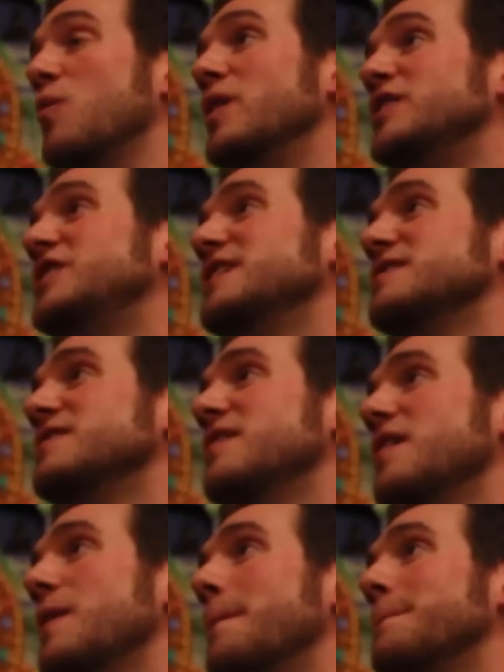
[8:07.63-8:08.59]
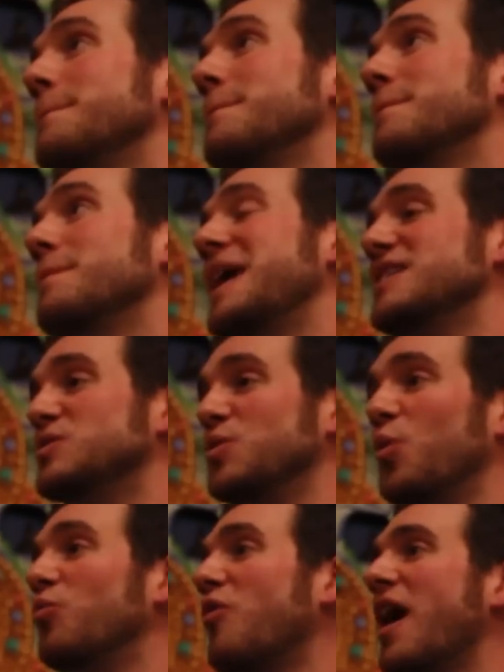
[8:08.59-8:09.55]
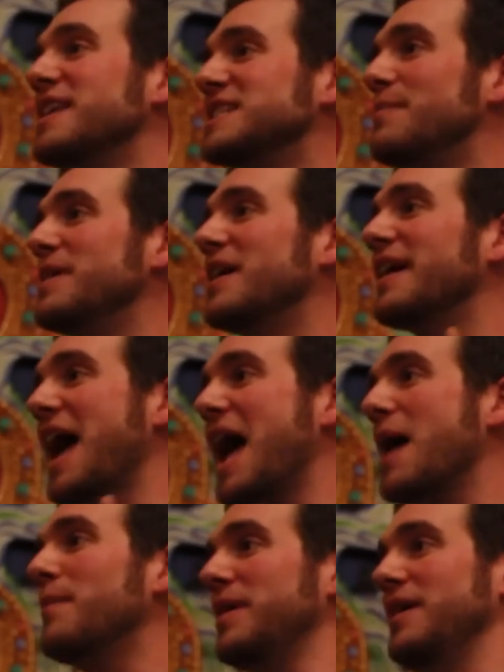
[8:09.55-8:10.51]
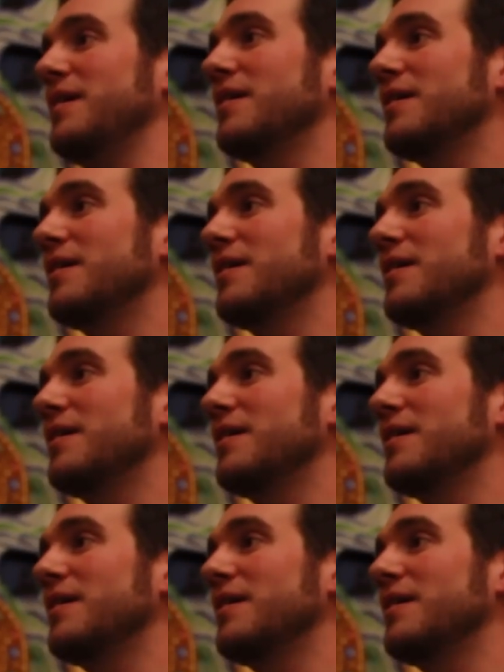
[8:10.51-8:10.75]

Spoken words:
which is that it's all right to be unhappy.